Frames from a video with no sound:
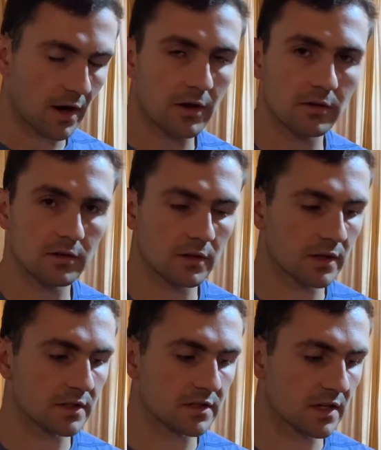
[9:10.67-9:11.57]
I'll
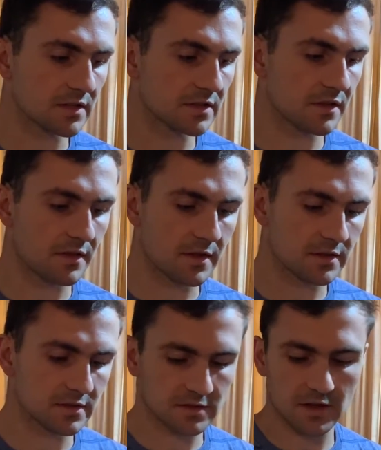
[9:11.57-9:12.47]
adjust
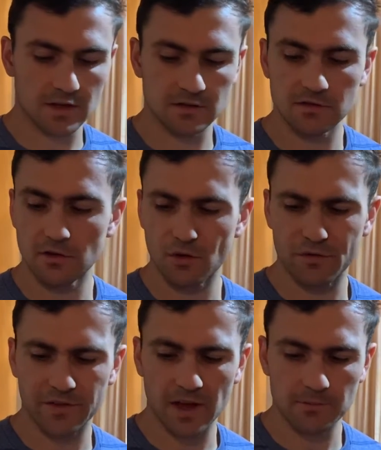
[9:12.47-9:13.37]
this side
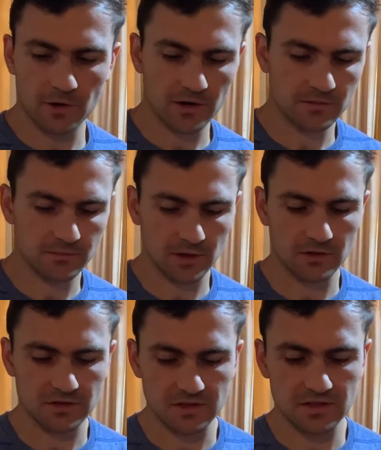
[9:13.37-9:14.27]
off camera,
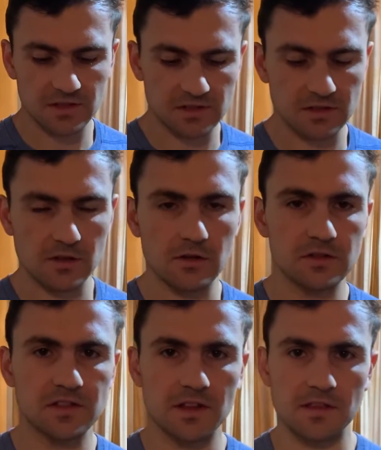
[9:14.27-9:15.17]
because it's just
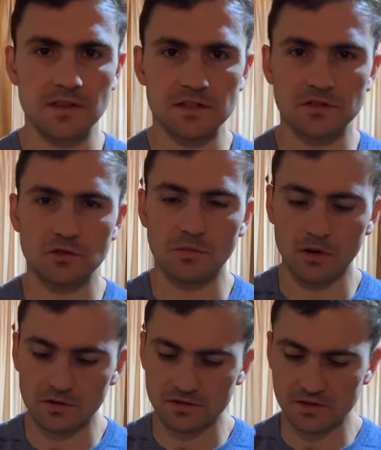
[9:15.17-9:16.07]
loosening these two
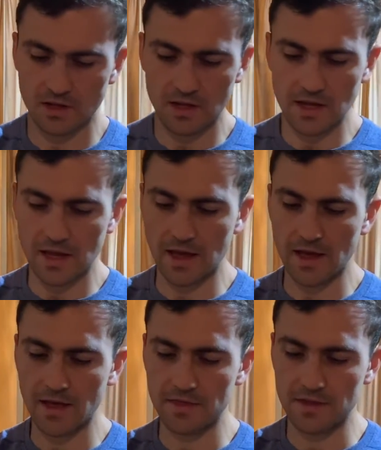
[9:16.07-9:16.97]
bolts
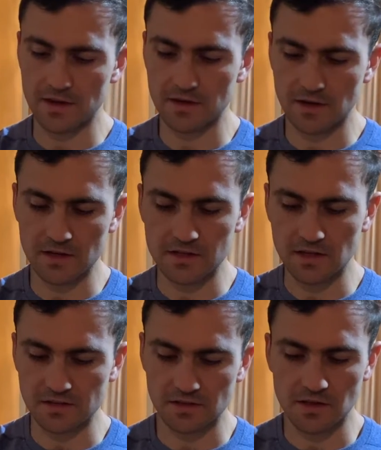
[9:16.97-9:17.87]
and then
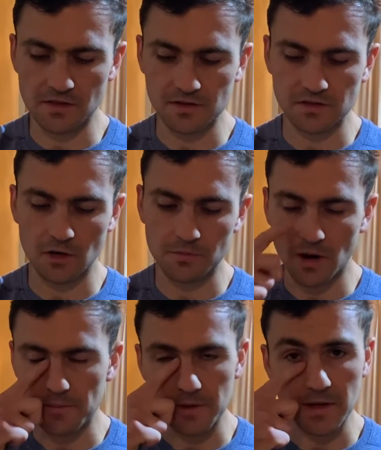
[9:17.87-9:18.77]
adjusting the
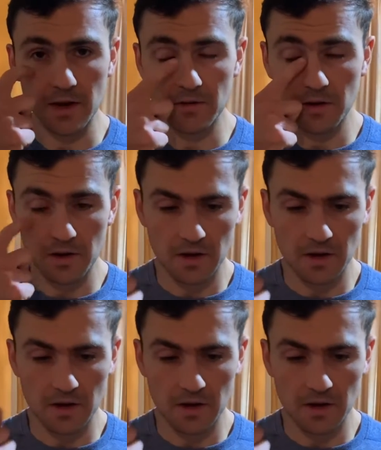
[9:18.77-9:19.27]
scope up and down.